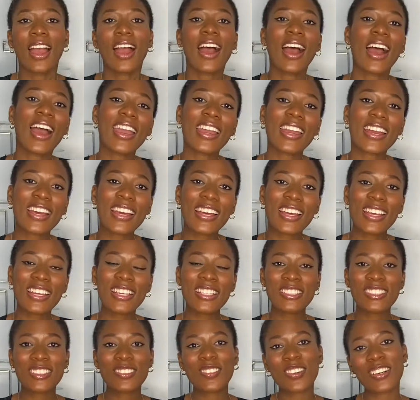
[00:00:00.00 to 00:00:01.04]
Hi
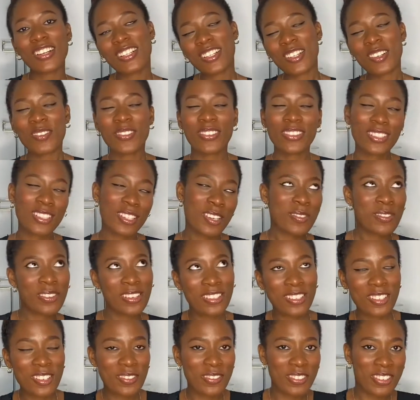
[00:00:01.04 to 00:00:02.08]
guys, welcome
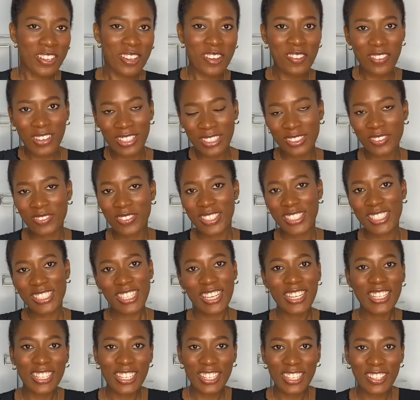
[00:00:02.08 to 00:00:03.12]
back to my
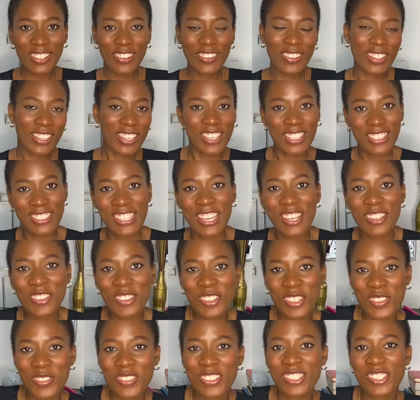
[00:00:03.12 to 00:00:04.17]
channel. Yes, I know
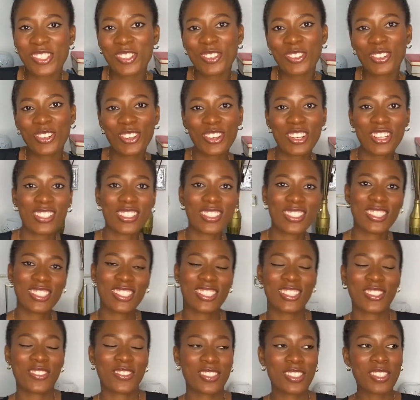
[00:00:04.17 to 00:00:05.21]
it's been so long
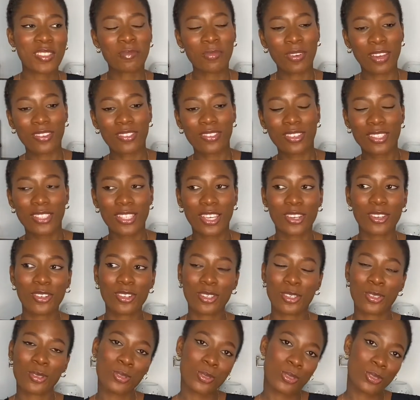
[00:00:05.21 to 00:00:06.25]
since you've seen my face here
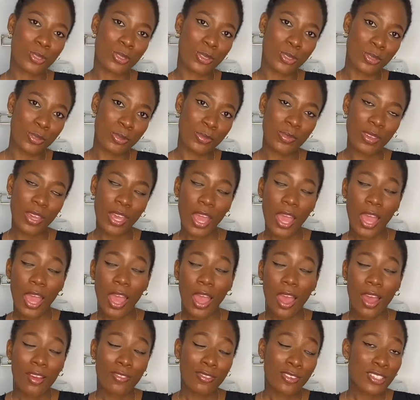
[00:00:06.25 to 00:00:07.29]
on YouTube.
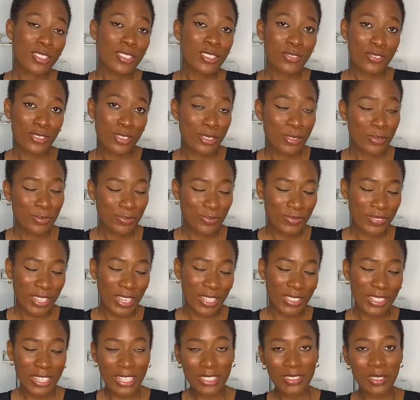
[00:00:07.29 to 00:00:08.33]
First of all,
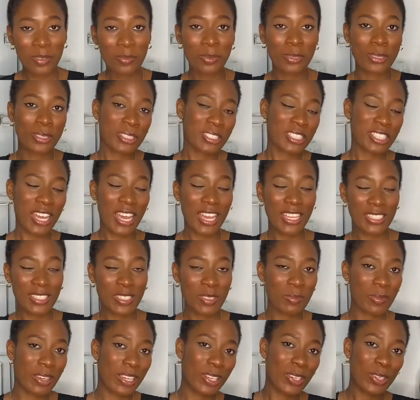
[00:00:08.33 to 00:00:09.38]
I'd like to apologize
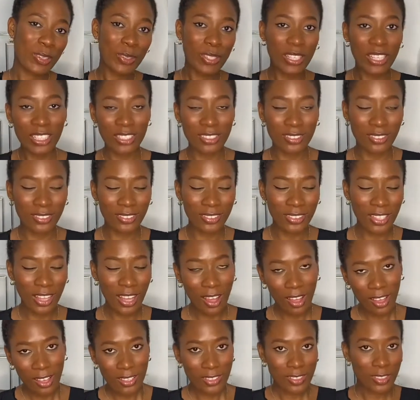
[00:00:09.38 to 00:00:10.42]
to my loyal
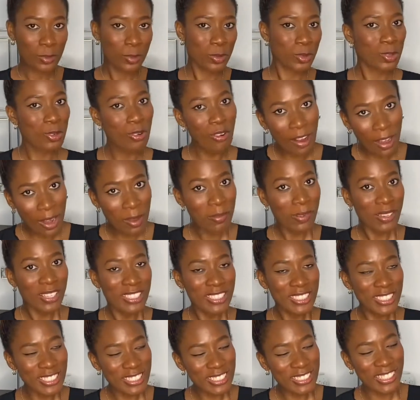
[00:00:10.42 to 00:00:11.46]

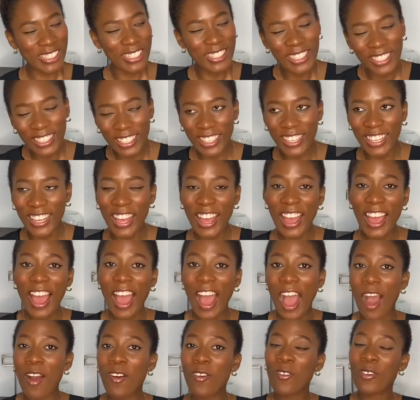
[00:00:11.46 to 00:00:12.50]
subscribers
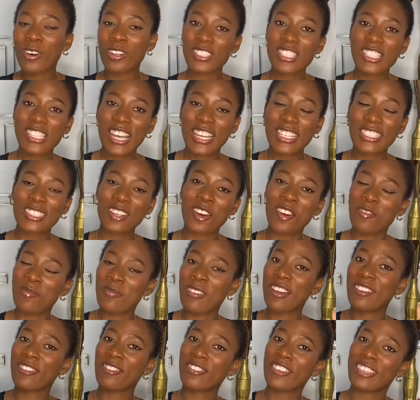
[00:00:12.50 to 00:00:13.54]
and watchers of
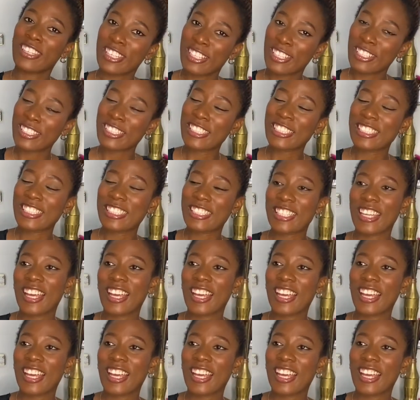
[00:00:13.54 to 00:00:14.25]
my videos